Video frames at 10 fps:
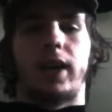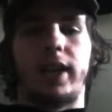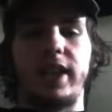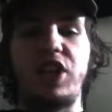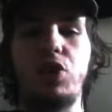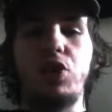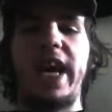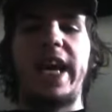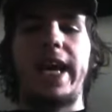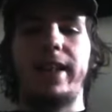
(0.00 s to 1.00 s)
In the
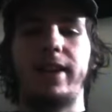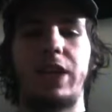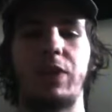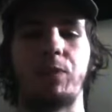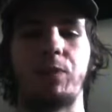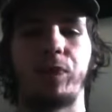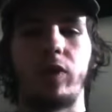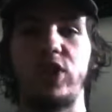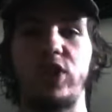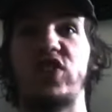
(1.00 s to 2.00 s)
UK ending,
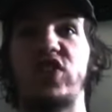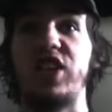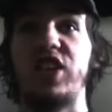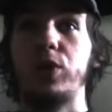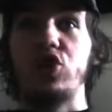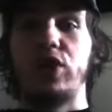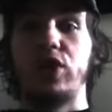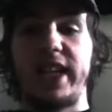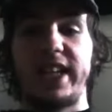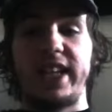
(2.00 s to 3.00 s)
which is the original
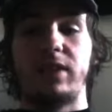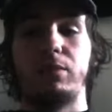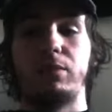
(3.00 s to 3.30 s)
ending,